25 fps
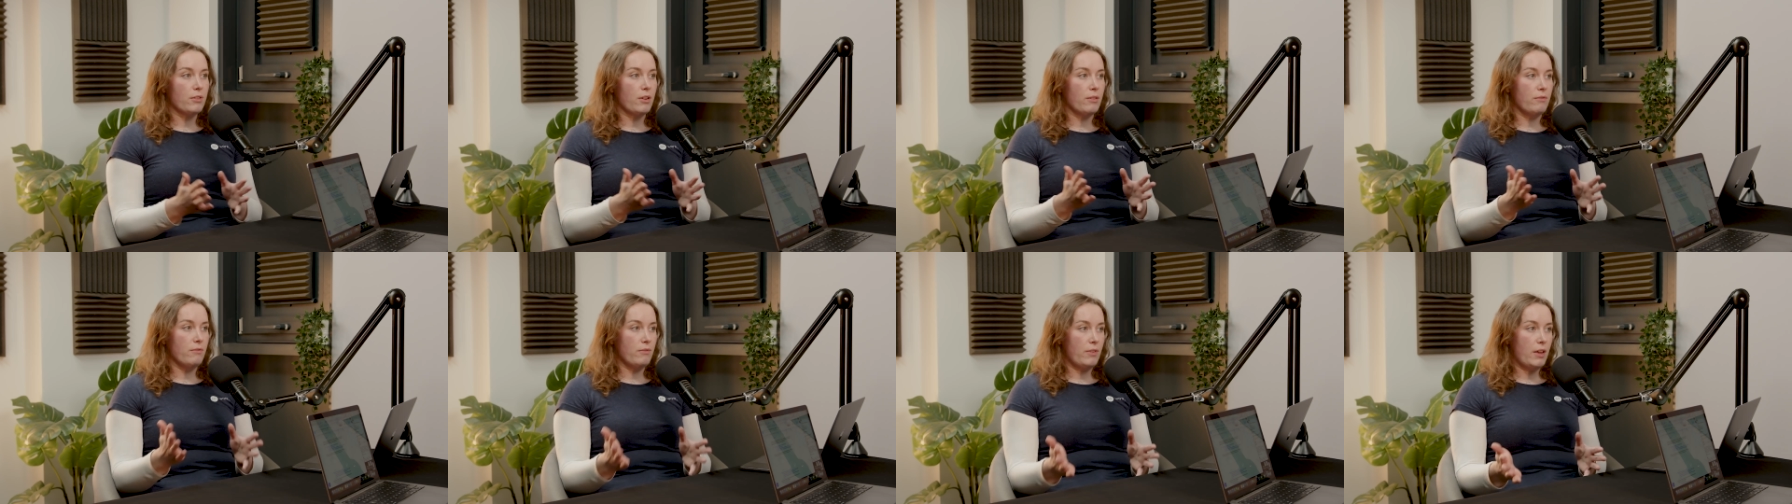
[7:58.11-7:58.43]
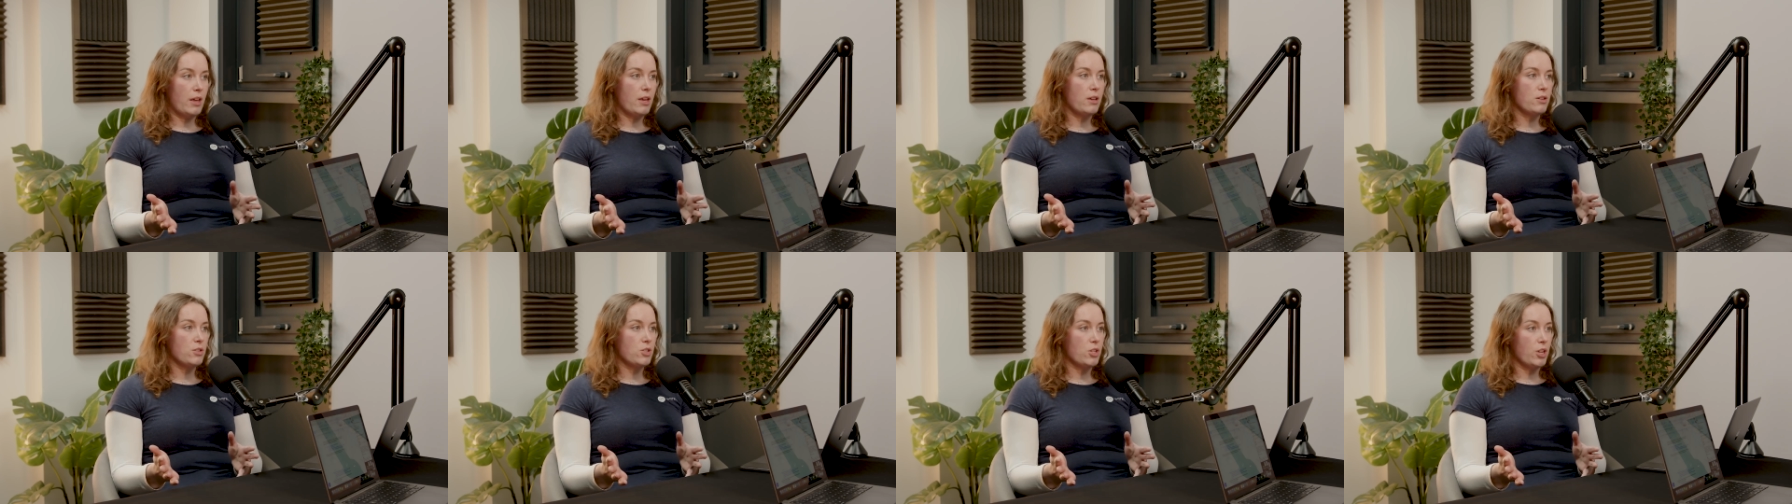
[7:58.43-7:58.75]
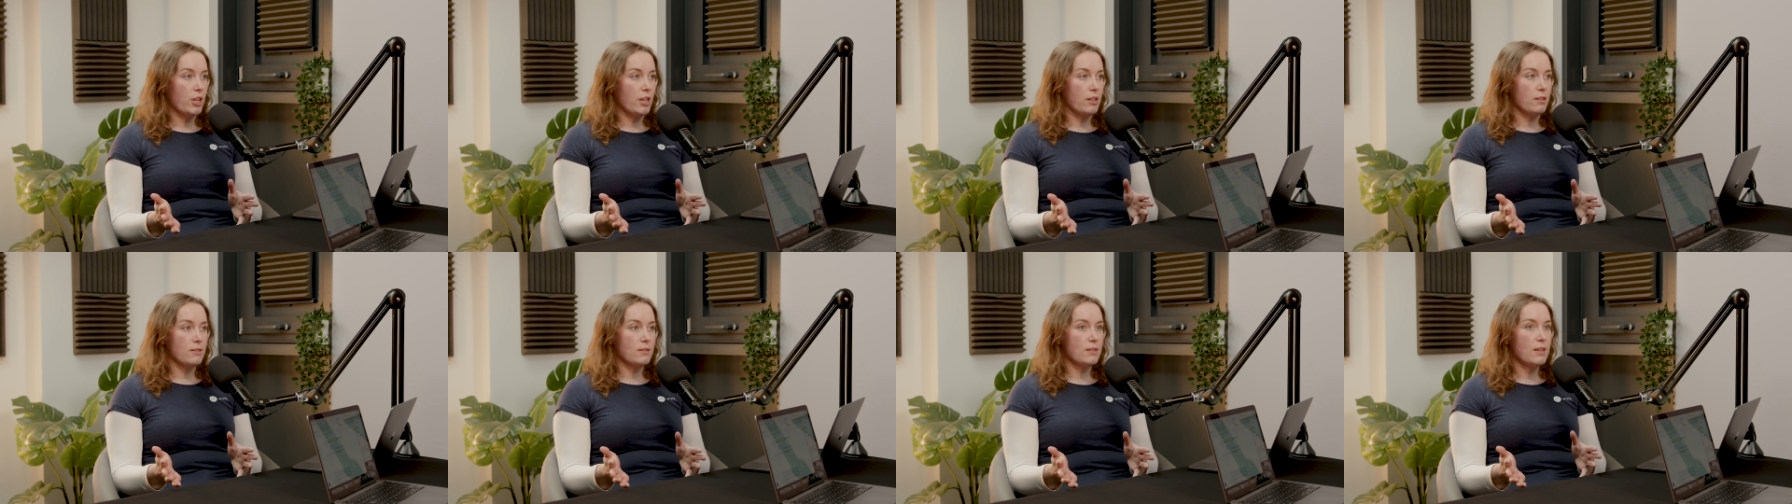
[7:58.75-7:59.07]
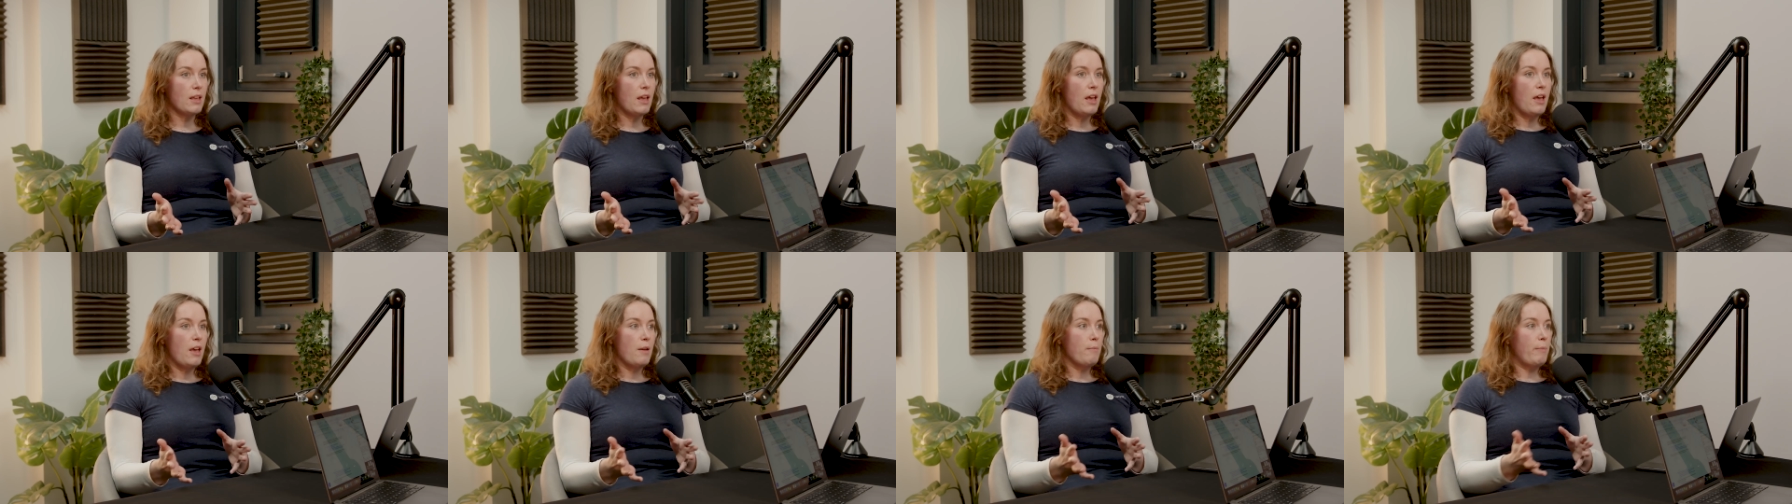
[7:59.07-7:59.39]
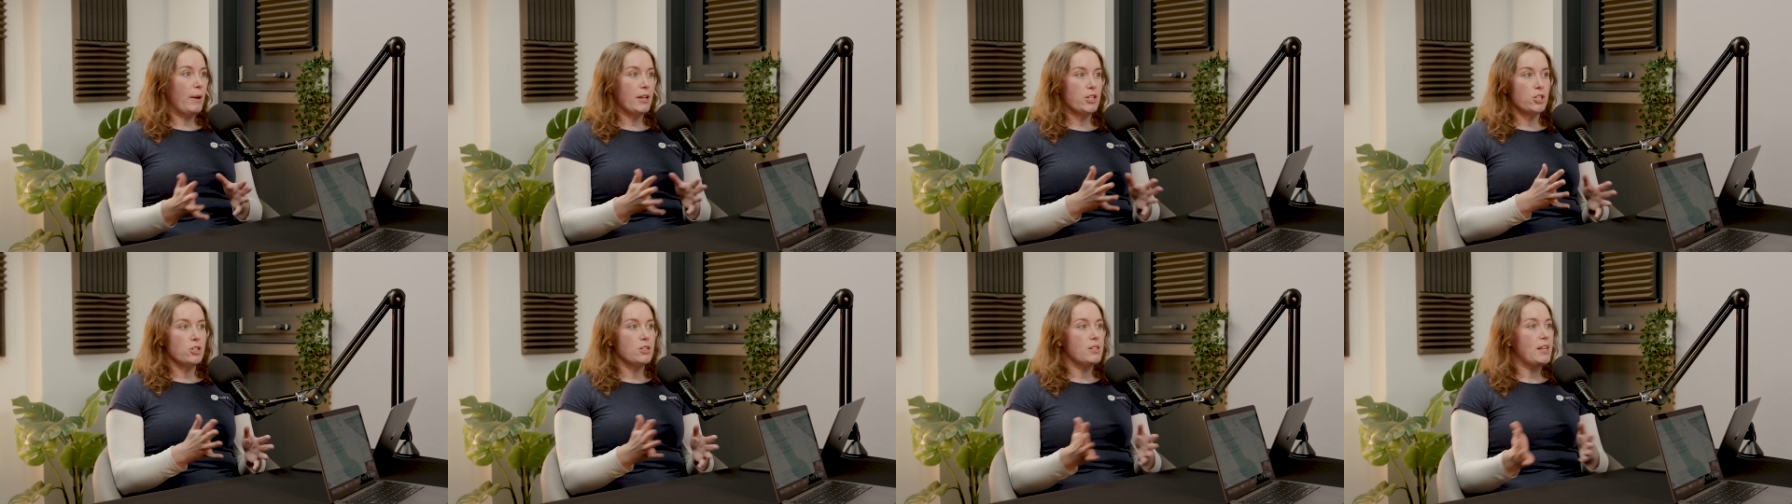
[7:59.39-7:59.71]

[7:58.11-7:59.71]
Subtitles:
conversions by just